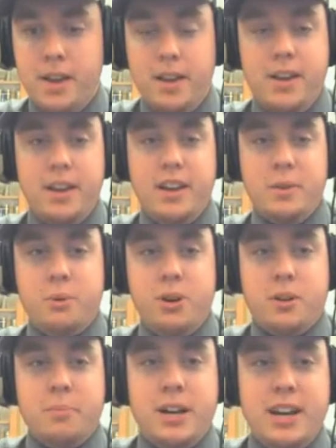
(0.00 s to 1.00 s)
And
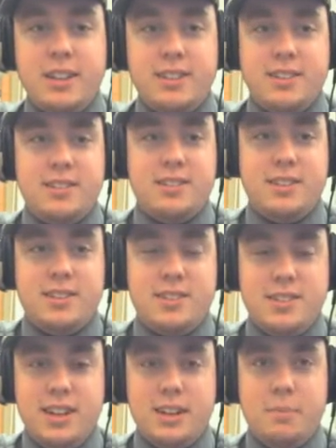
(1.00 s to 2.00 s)
welcome back. This is our
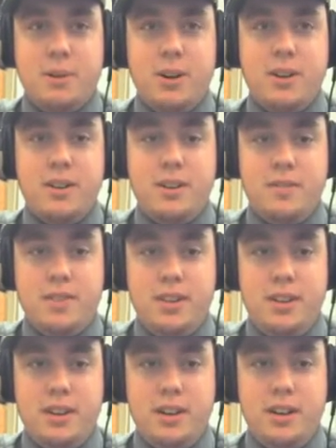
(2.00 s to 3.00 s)
second part of
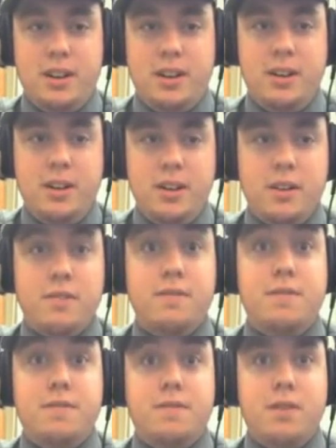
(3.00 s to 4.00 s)
the
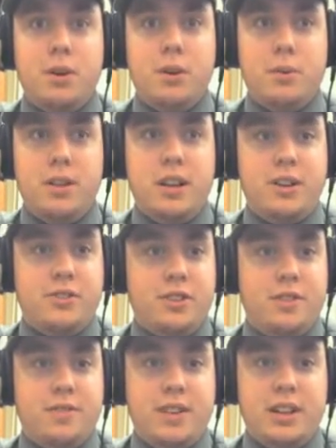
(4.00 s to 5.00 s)
photoelectric
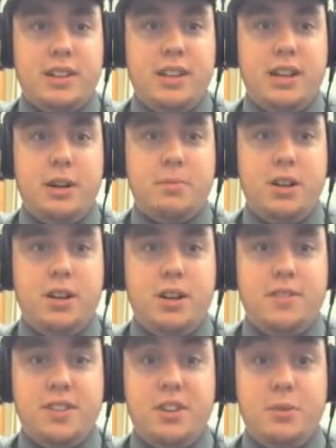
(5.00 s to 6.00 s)
effect lab
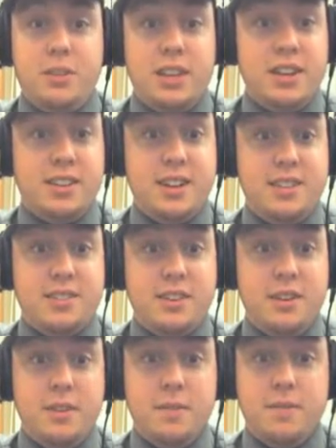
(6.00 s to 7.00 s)
having to do with light
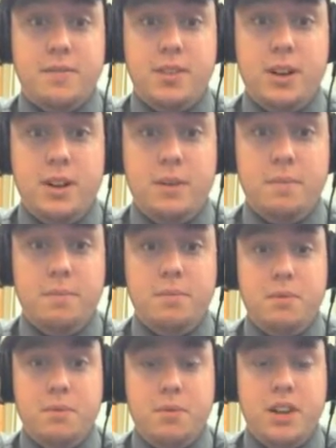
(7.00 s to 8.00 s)
intensity. Now
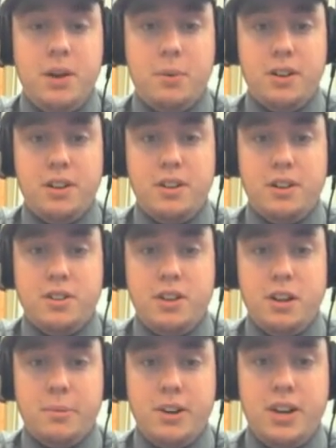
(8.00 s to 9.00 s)
we're going to
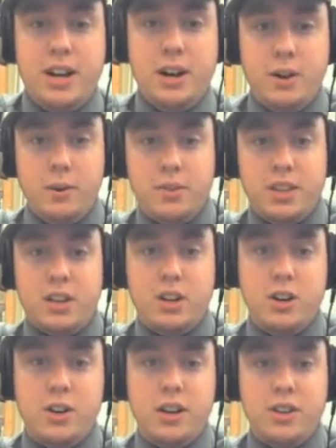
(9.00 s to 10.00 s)
talk about how the
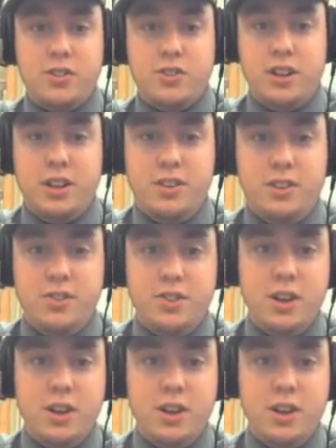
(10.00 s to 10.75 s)
current change